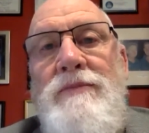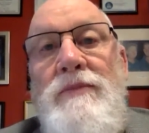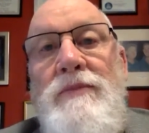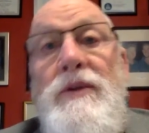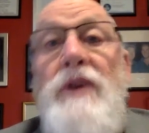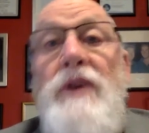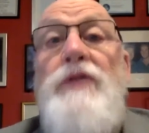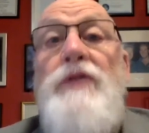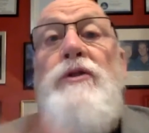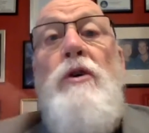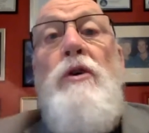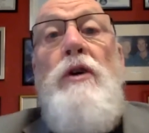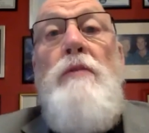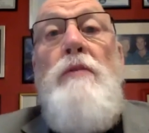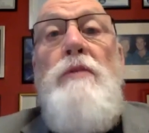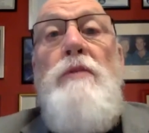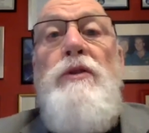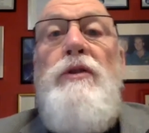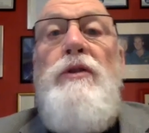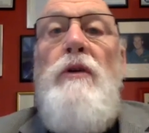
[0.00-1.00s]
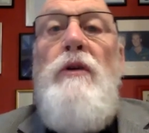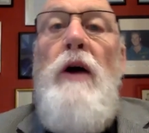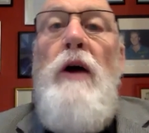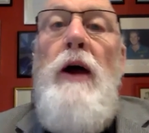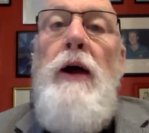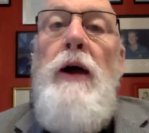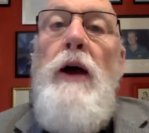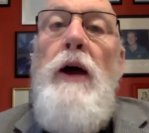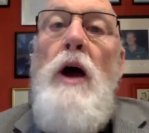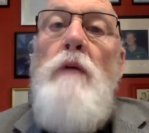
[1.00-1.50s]
These documents are a
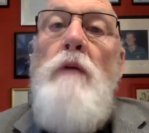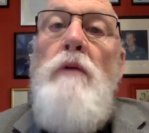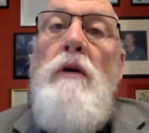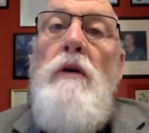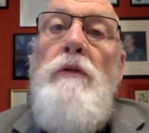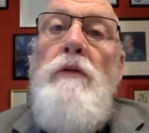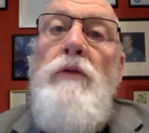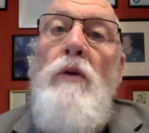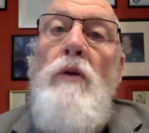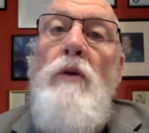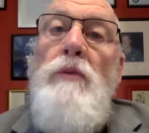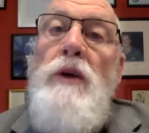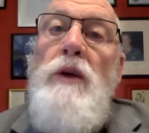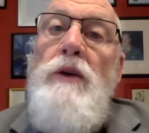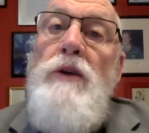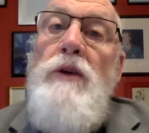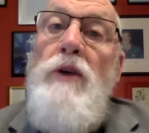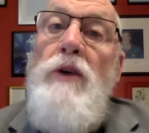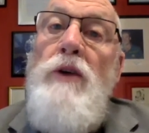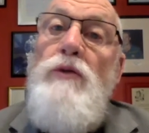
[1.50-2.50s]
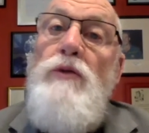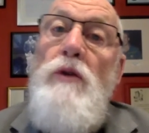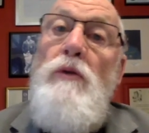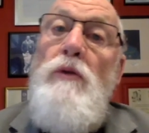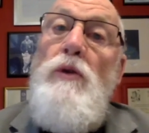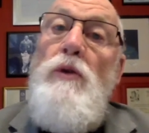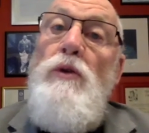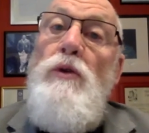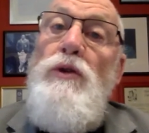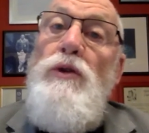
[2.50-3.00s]
hangover from the Industrial
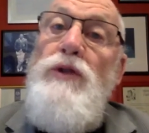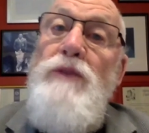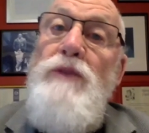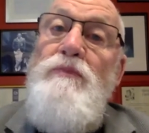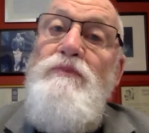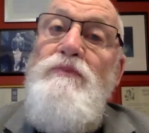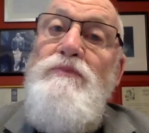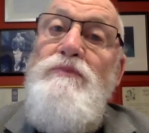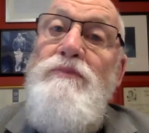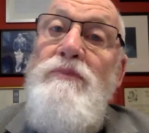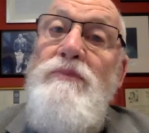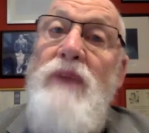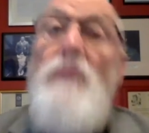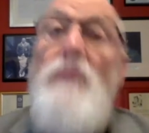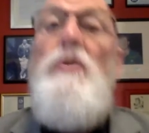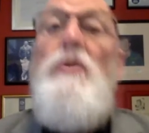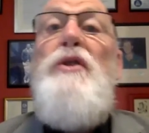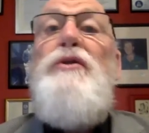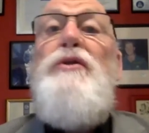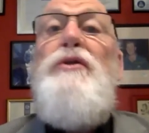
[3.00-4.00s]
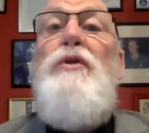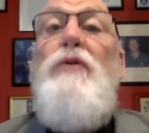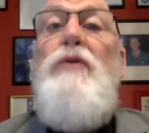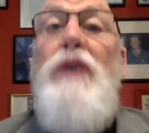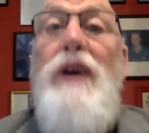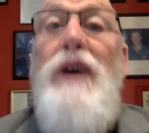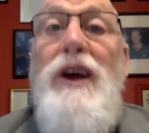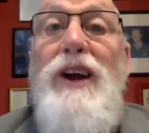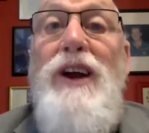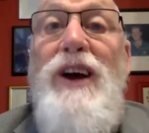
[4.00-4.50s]
Revolution, and we've still
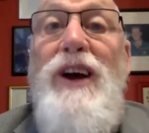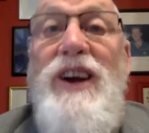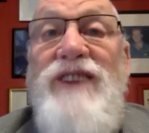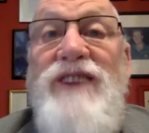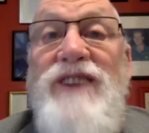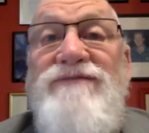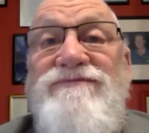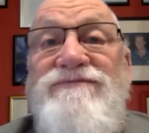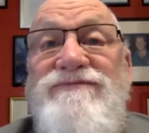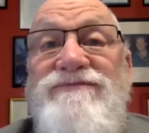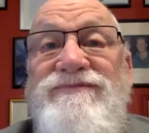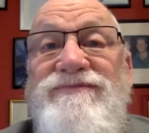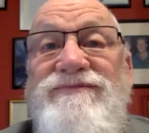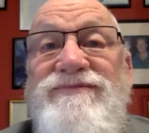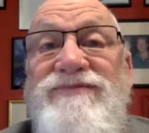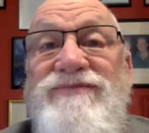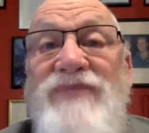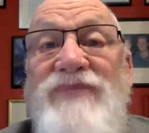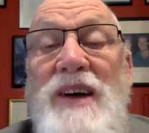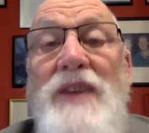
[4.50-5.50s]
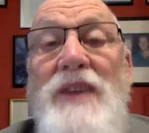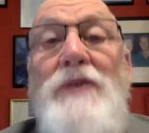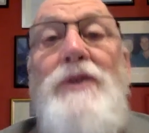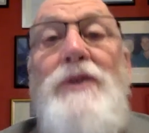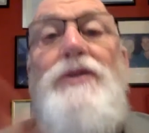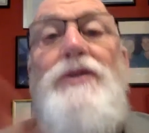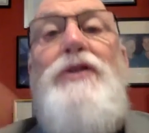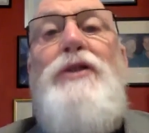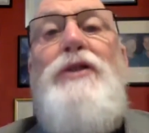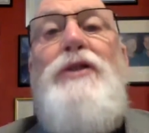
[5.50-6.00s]
got a headache. There
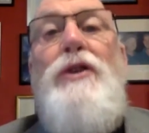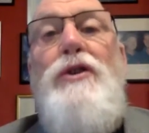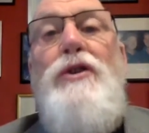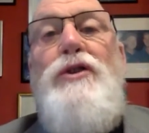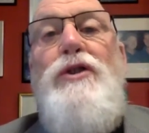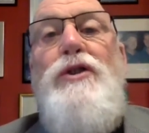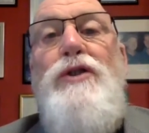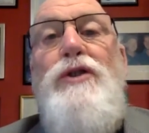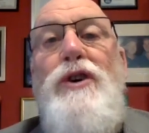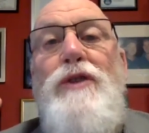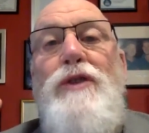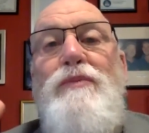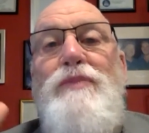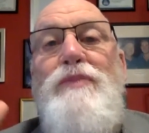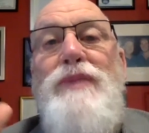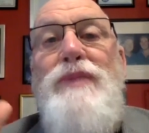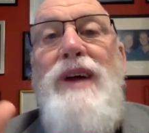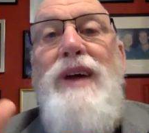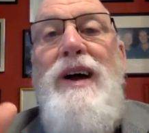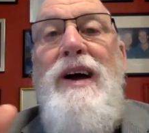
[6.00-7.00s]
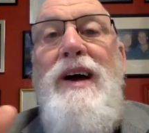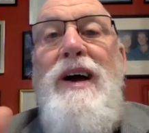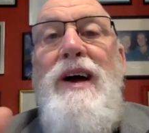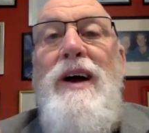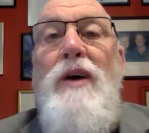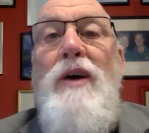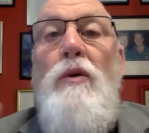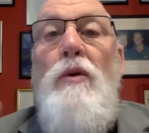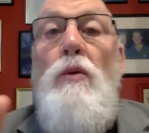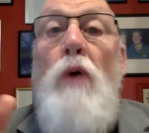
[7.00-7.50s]
is a solution, though.
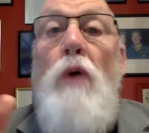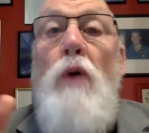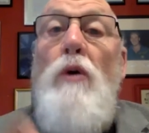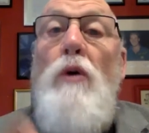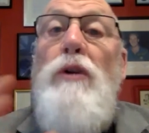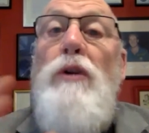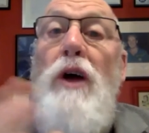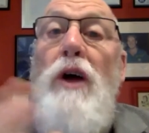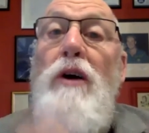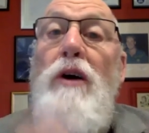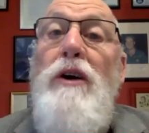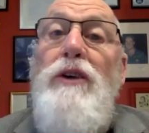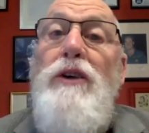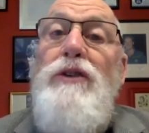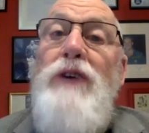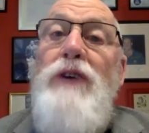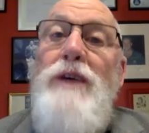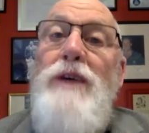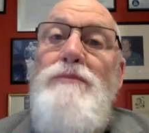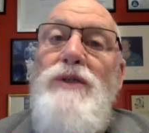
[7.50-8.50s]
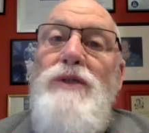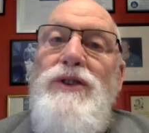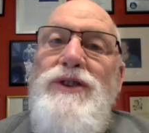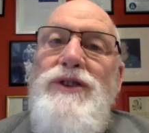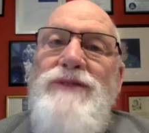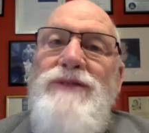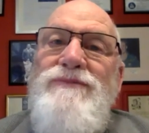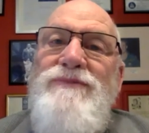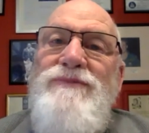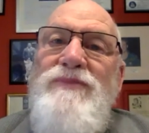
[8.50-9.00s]
Role clarity
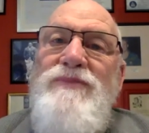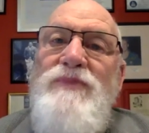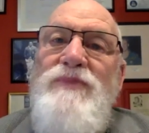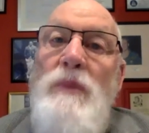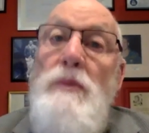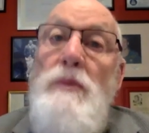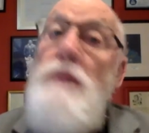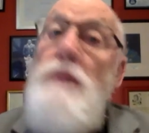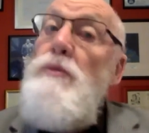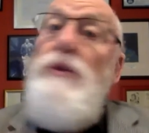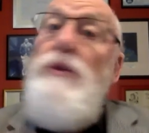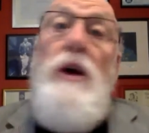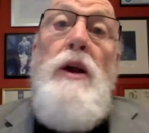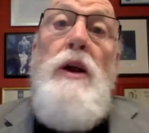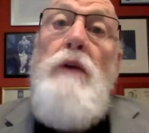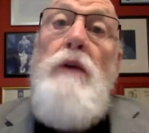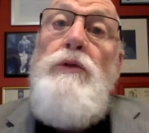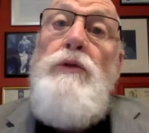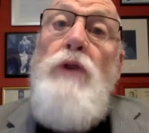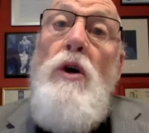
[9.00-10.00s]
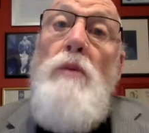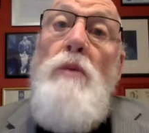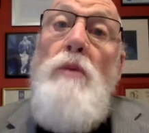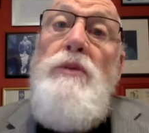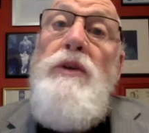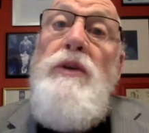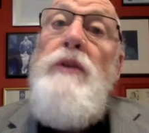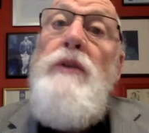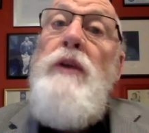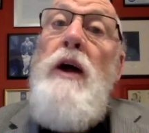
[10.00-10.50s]
statements. People don't have
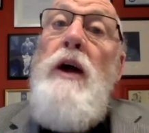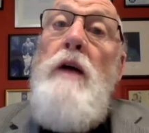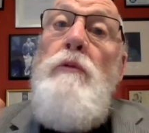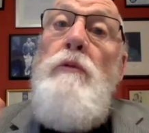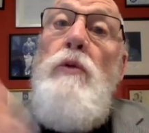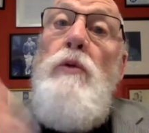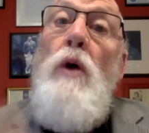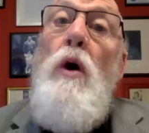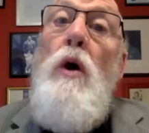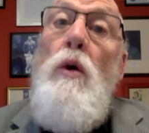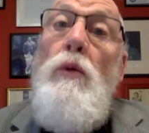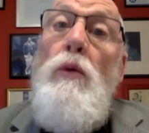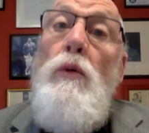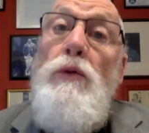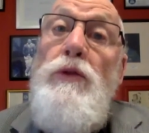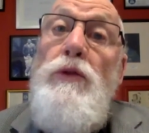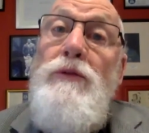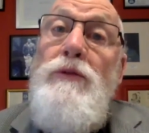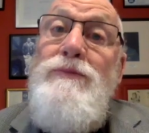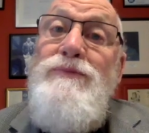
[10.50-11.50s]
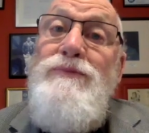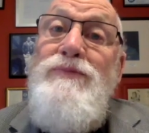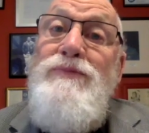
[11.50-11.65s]
jobs, they have roles.